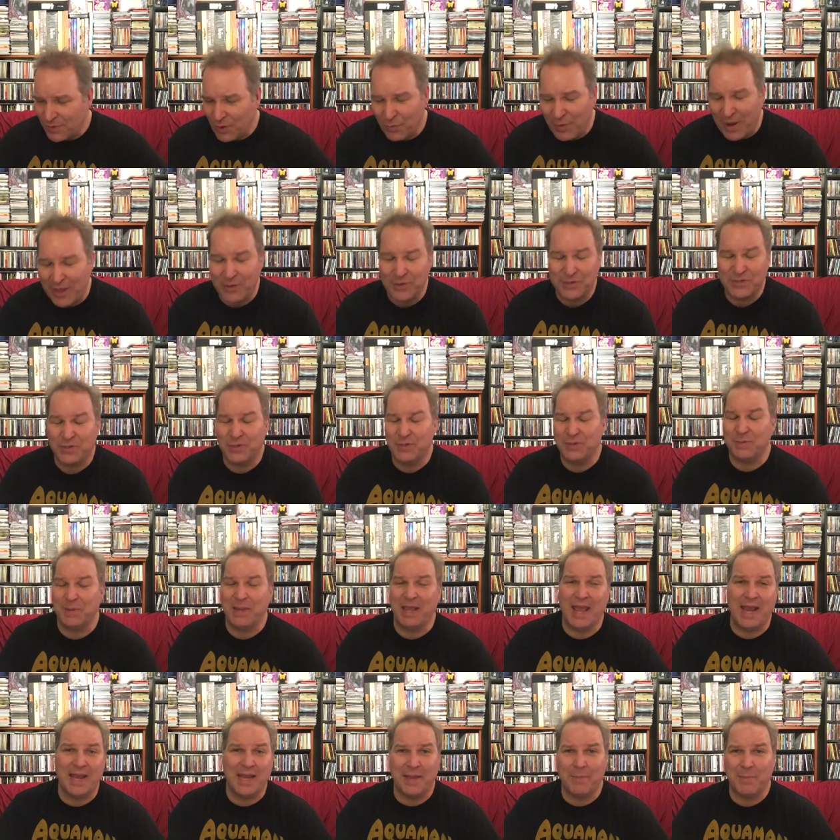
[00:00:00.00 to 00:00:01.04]
rather, excuse me.
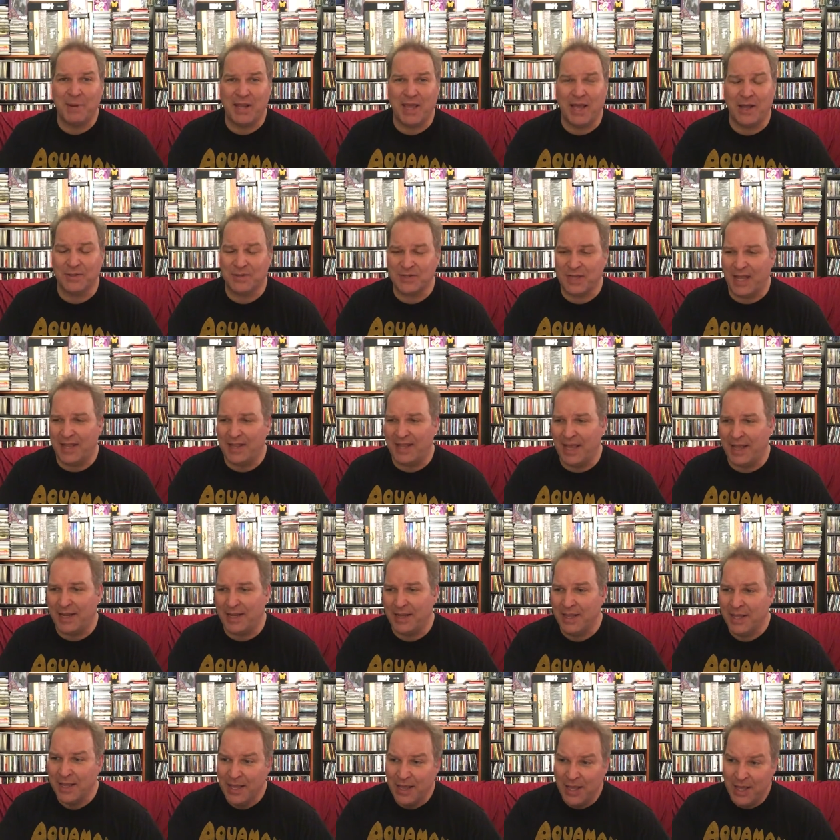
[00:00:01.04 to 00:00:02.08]
Anybody else, and
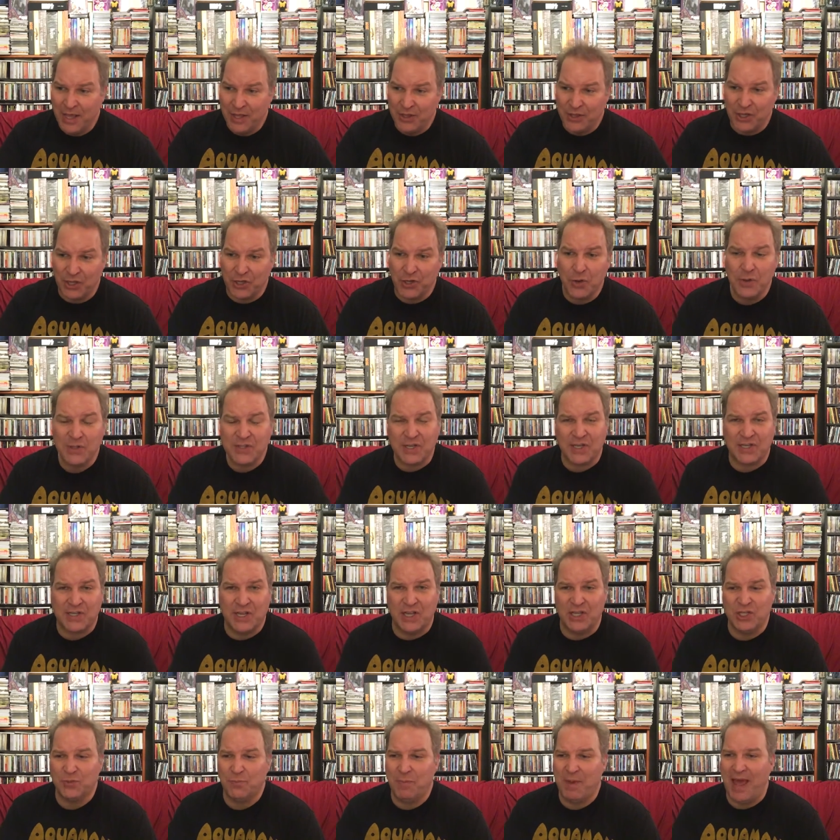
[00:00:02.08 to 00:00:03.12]
then the acoustic
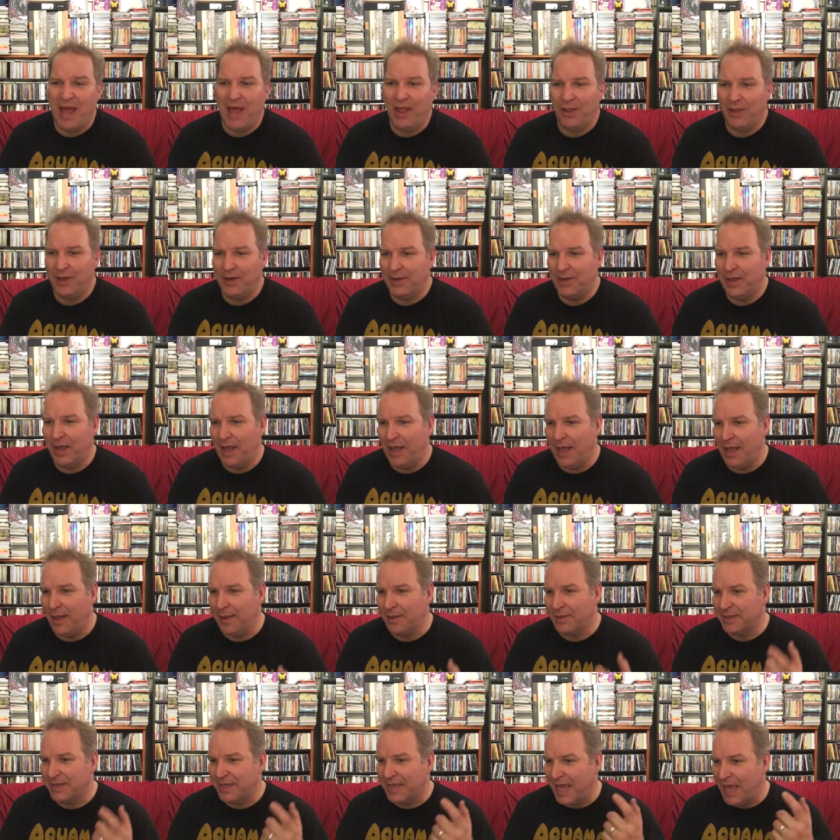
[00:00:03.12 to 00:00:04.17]
tinge ballad,
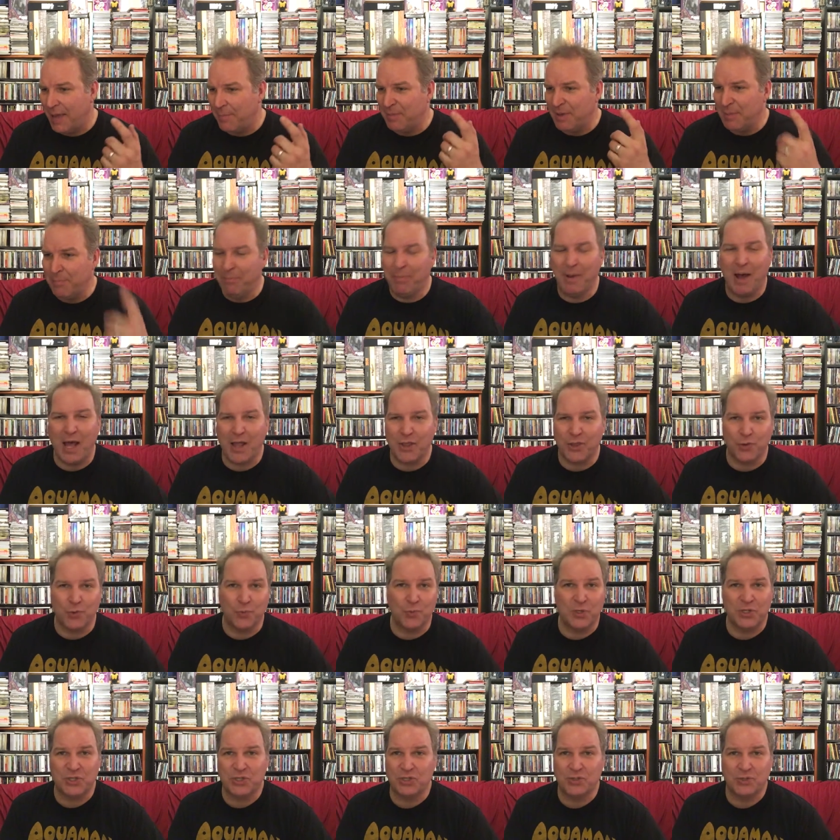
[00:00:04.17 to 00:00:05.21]
uh, Can't Be Bothered,
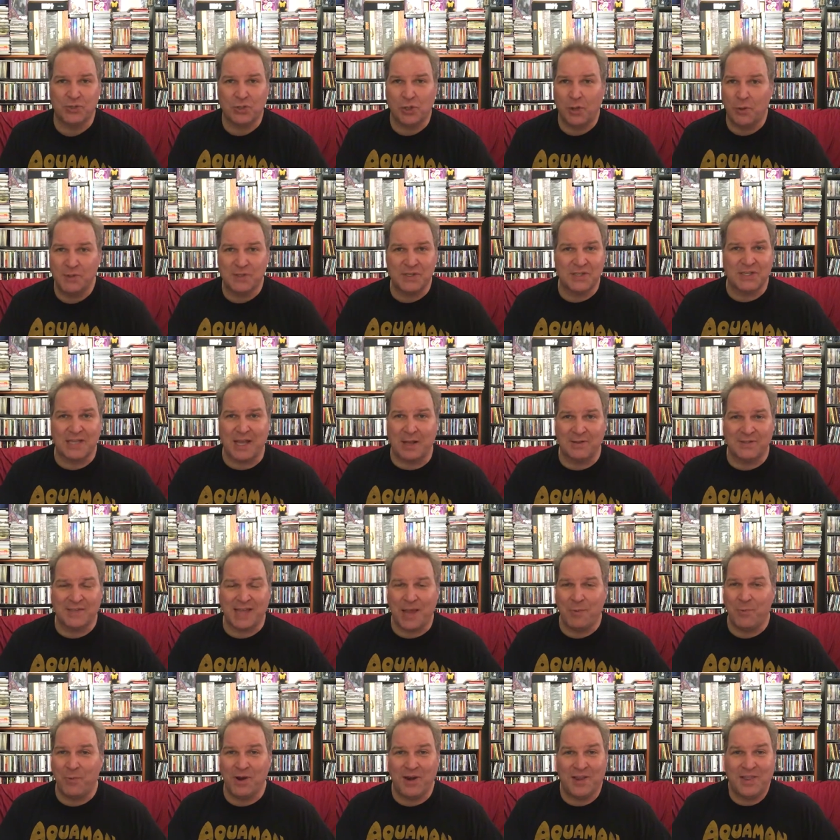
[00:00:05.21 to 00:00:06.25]
which closes out
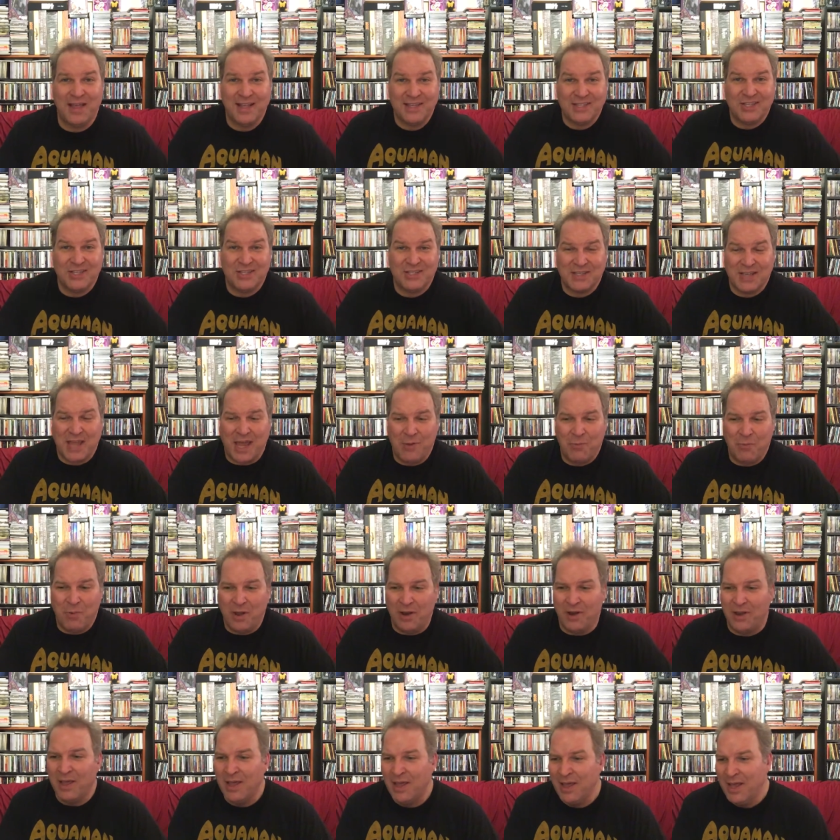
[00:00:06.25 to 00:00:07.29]
side one, and that's just side
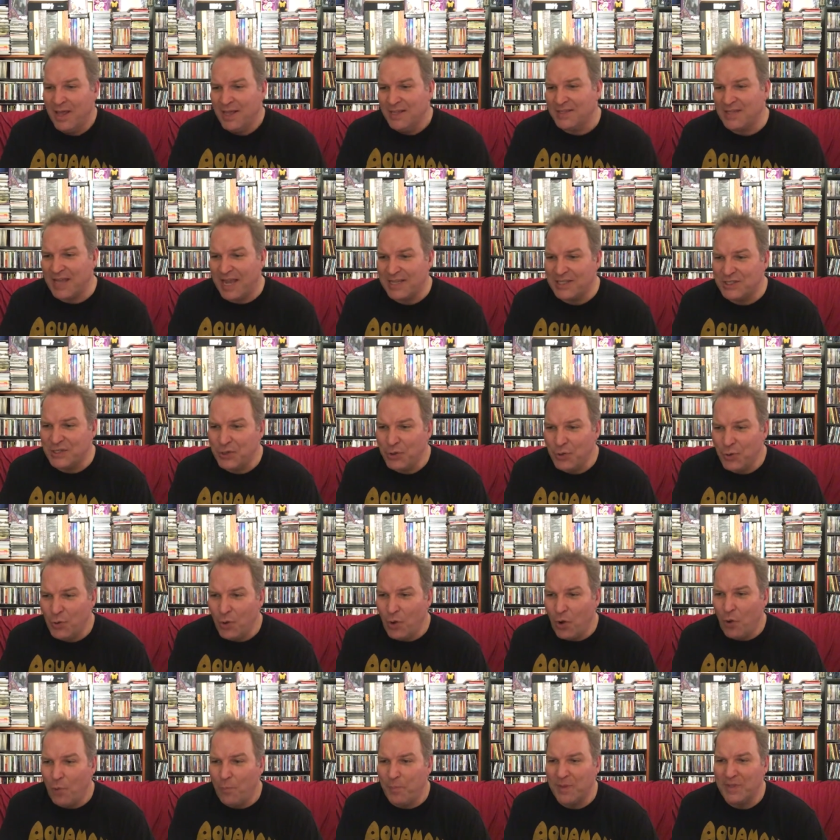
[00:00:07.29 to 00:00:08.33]
one. Side two
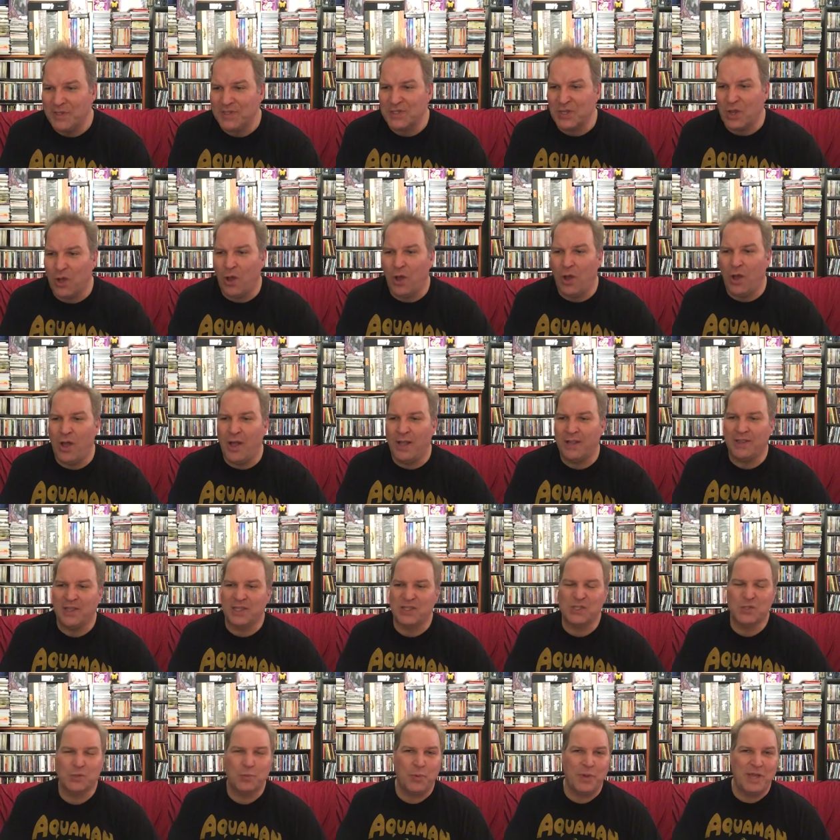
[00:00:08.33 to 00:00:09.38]
opens on the
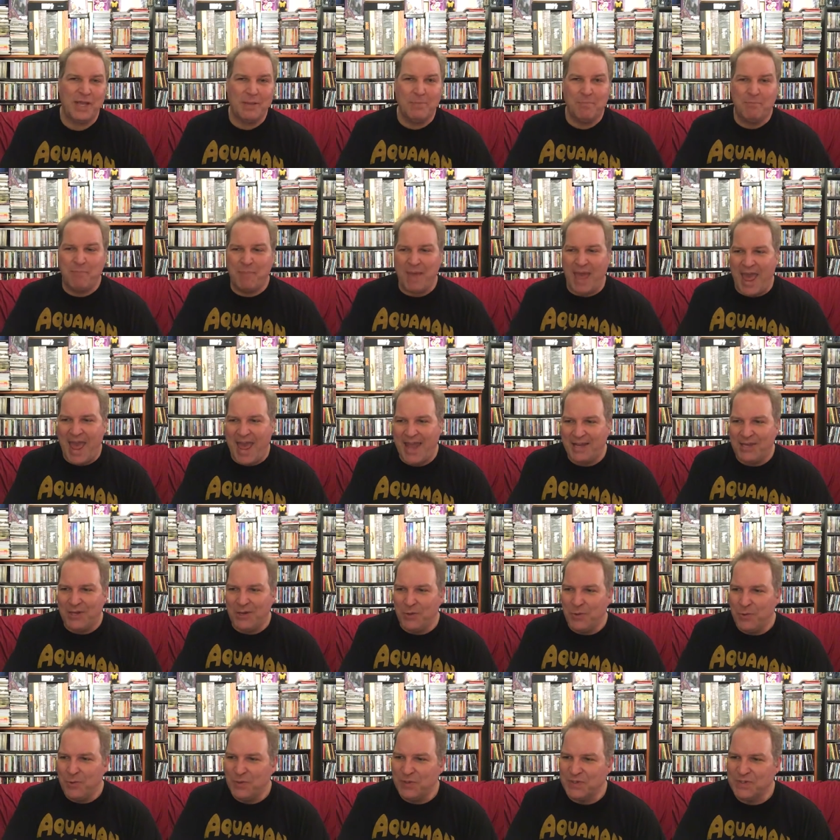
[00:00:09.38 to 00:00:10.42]
sweet bad
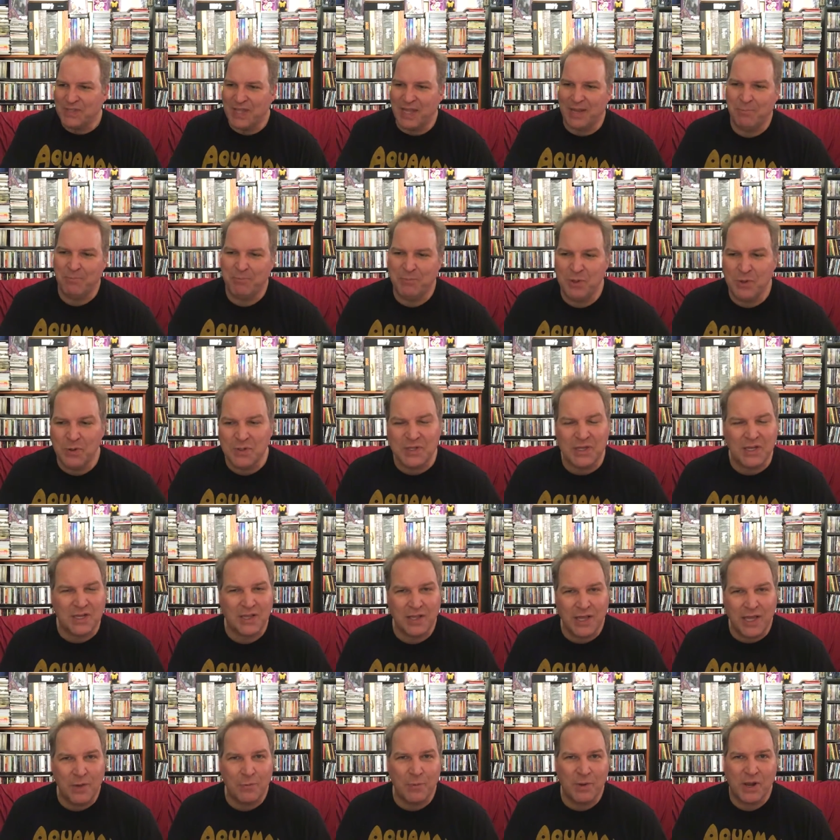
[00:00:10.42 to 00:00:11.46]
news that
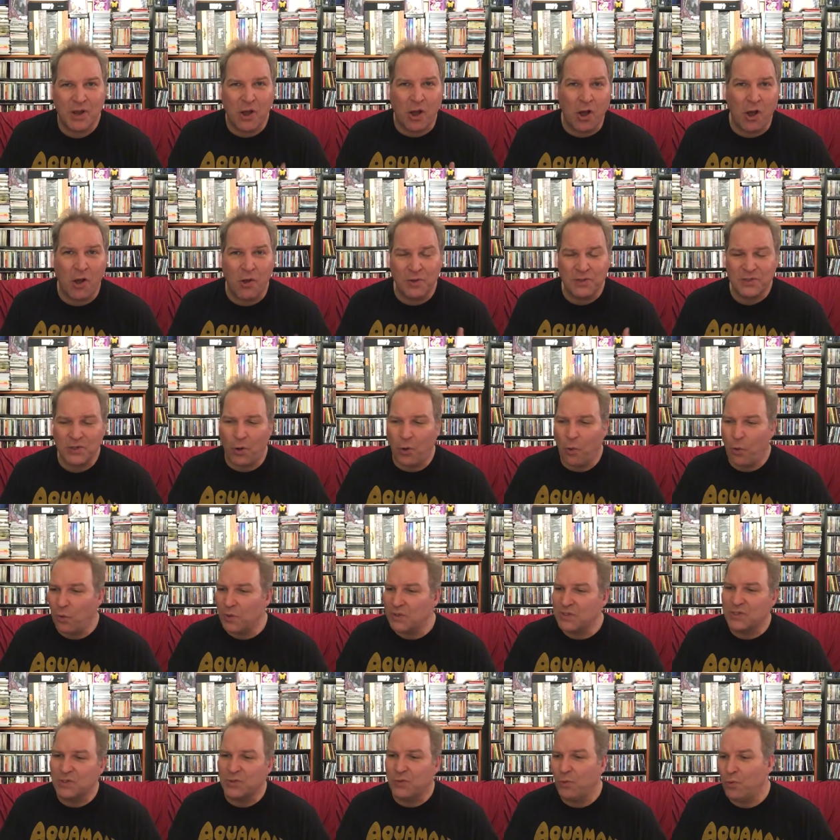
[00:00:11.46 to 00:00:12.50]
musically recalls
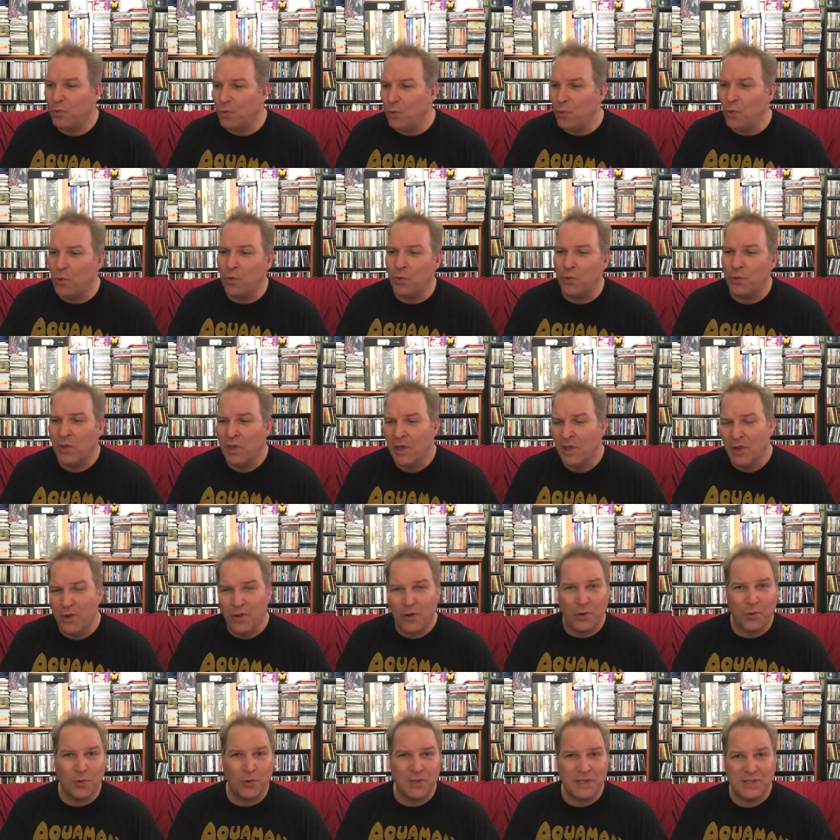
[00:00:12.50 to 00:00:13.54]
old school
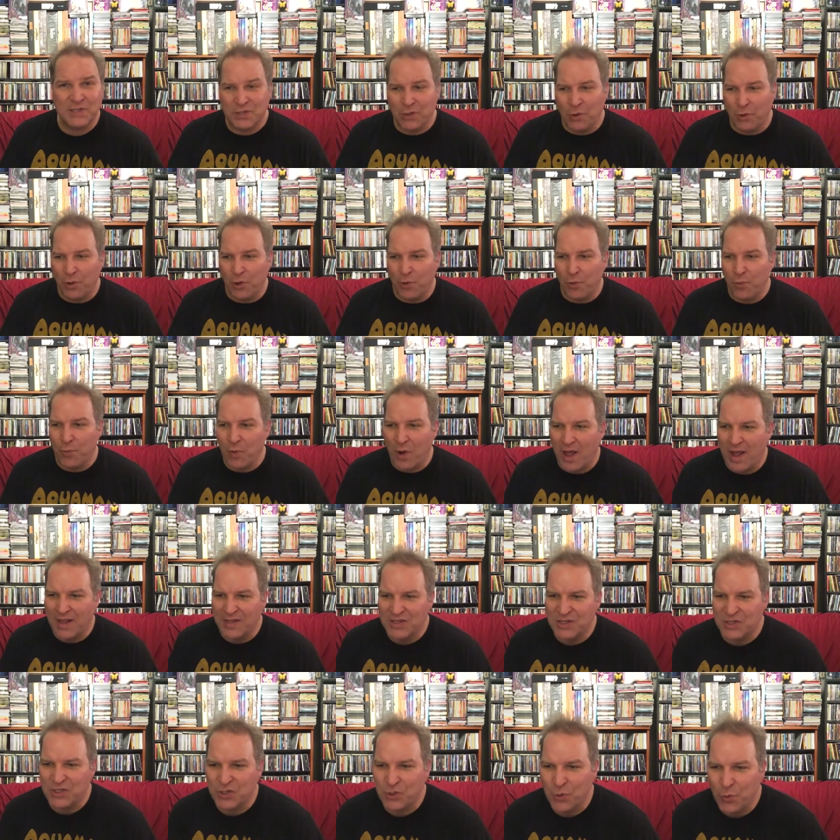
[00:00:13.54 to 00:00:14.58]
early solo Rod
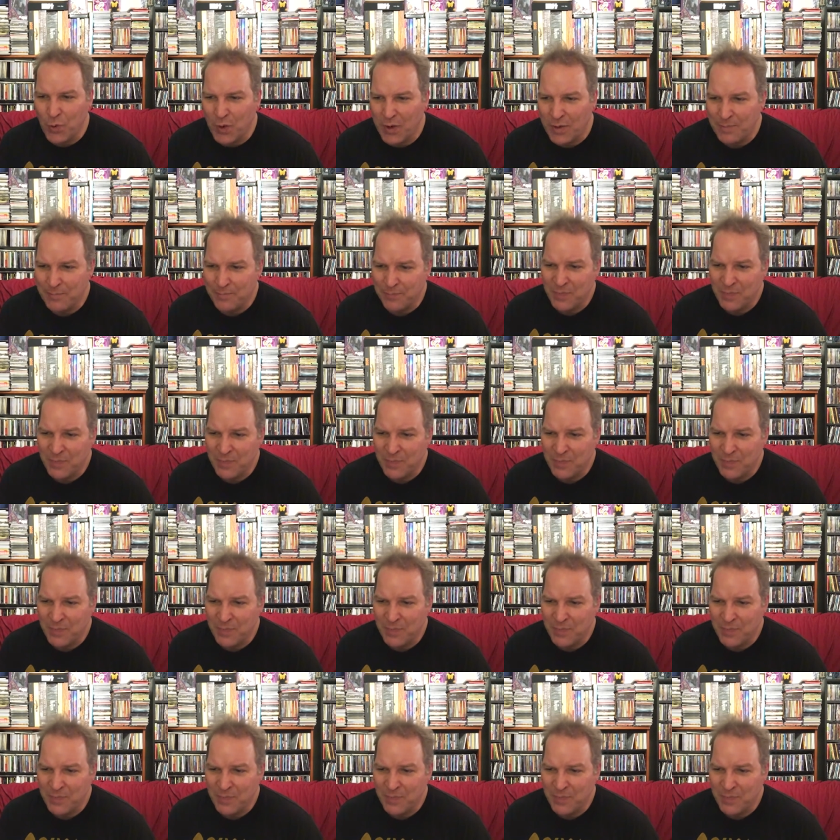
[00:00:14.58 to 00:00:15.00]
Stewart